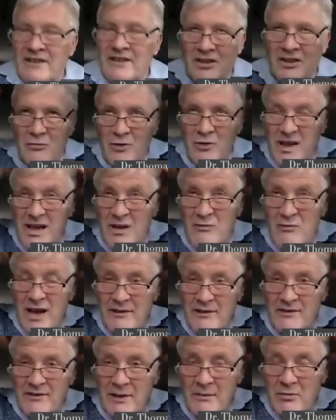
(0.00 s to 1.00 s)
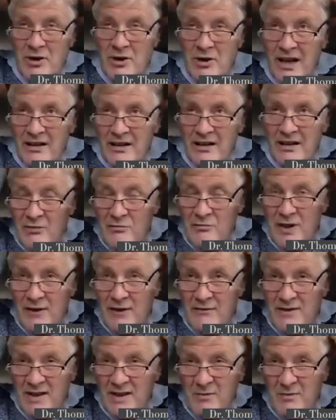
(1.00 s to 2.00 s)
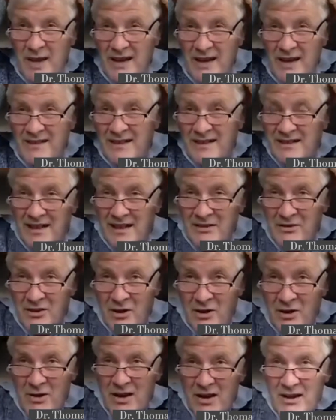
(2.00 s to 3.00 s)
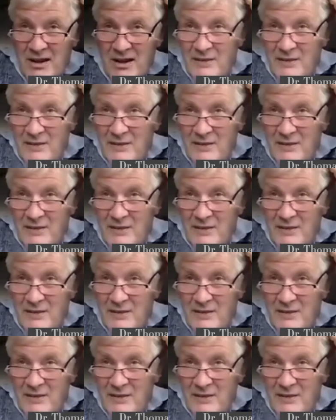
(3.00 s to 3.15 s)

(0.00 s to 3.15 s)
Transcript: You know, here we have the brain, here we have the space, and then you know,